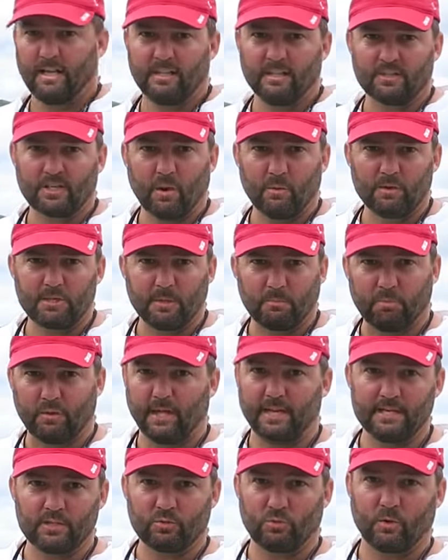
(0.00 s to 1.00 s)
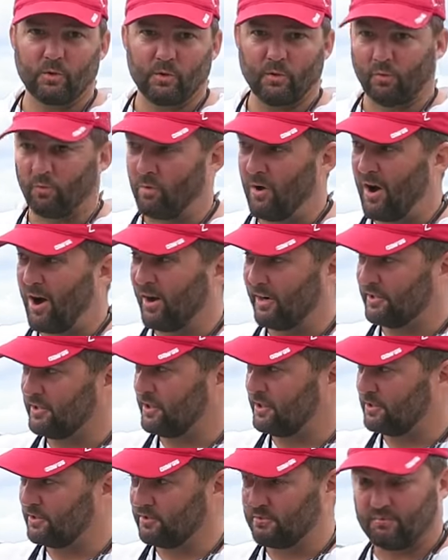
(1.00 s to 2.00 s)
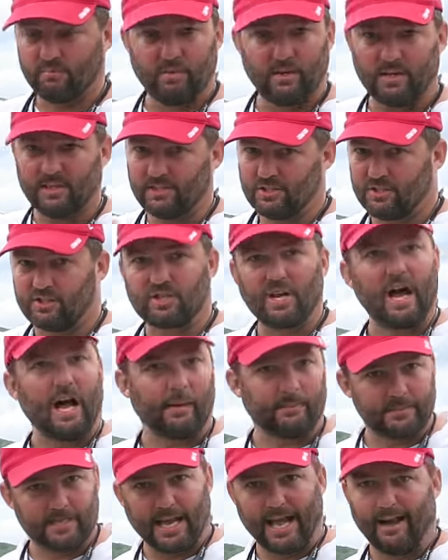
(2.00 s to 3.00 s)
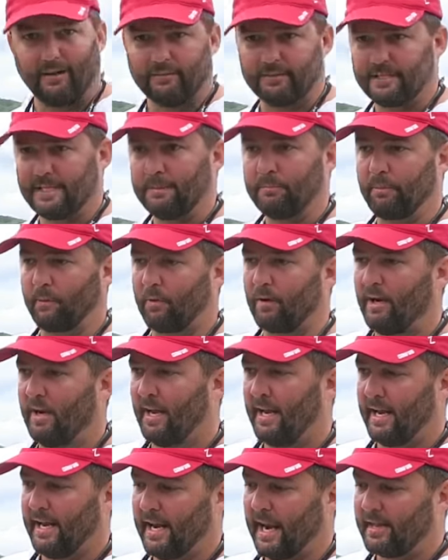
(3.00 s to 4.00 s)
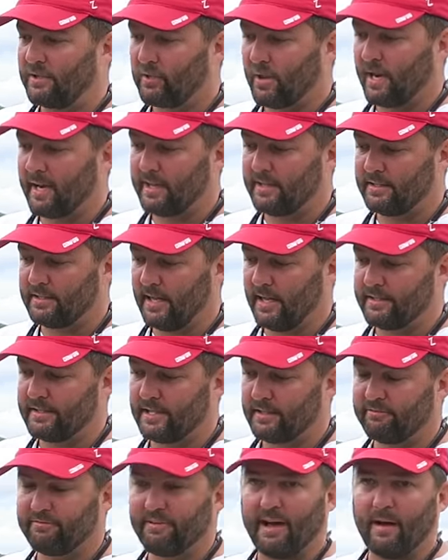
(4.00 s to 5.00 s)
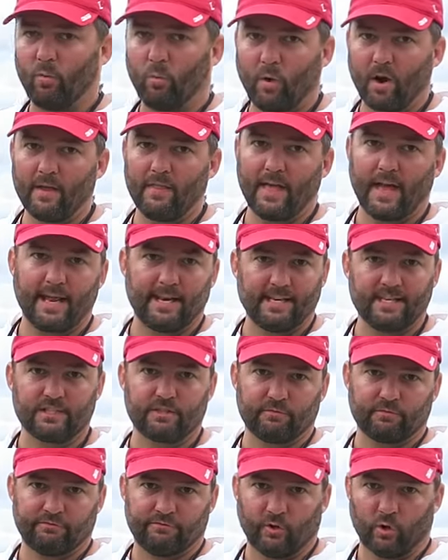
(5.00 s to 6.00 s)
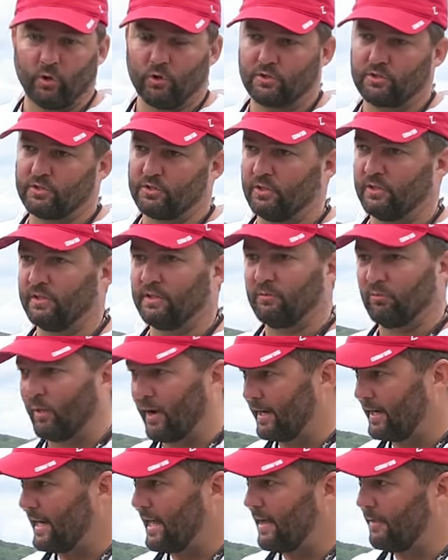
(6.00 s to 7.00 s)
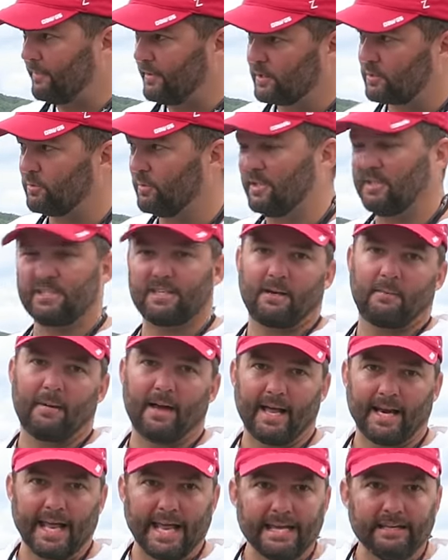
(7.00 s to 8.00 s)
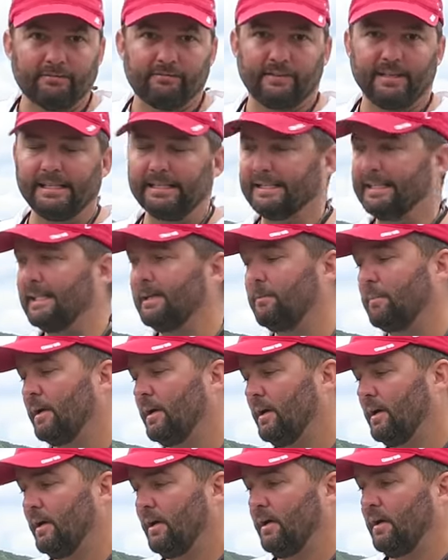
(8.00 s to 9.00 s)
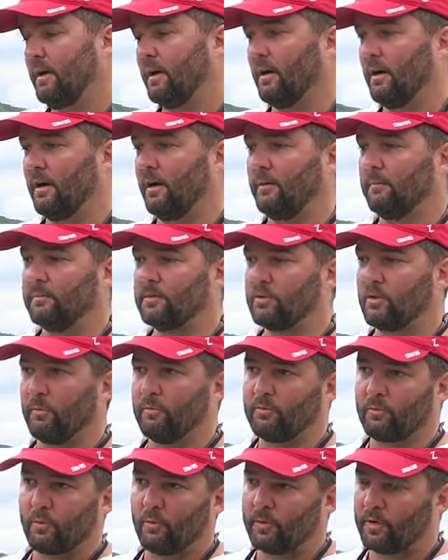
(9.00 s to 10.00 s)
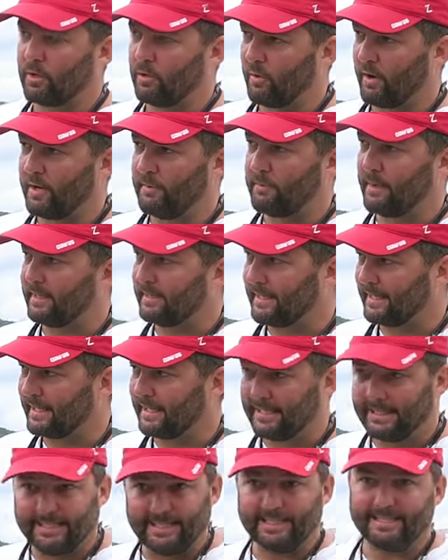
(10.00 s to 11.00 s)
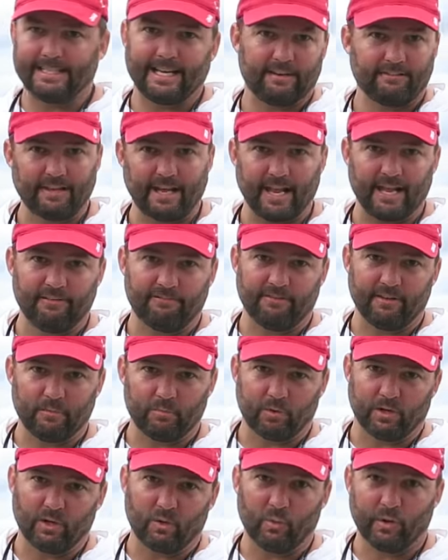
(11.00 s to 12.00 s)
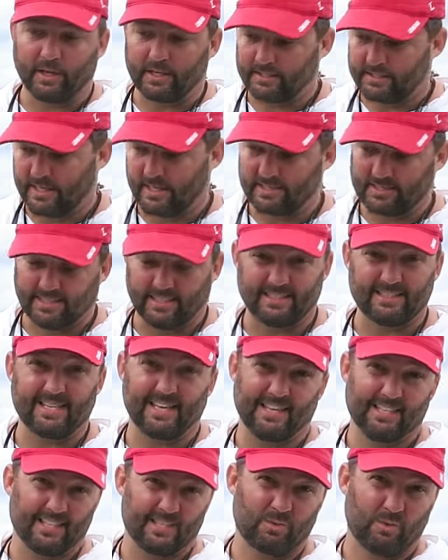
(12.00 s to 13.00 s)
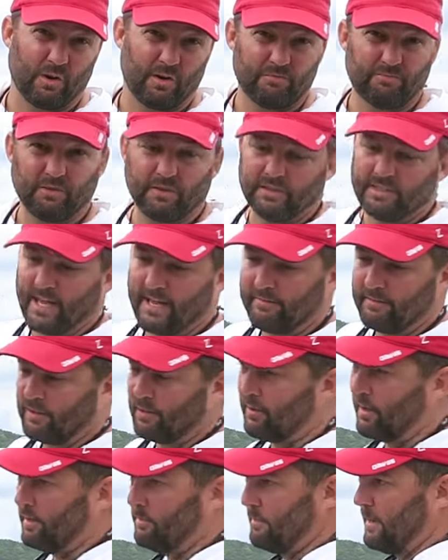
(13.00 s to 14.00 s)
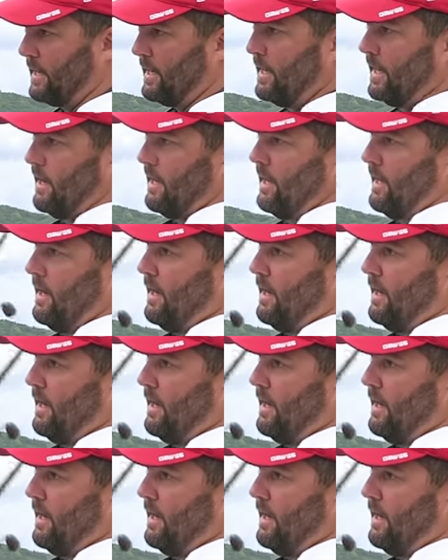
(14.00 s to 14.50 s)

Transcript: There's always a place where the rock just stops out deeper and I try to identify where that is first. Right now this one is at about eight feet deep um, so I'm throwing a crankbait that can get down to eight feet pretty quick. It's actually a 10 to 12 foot diving crankbait.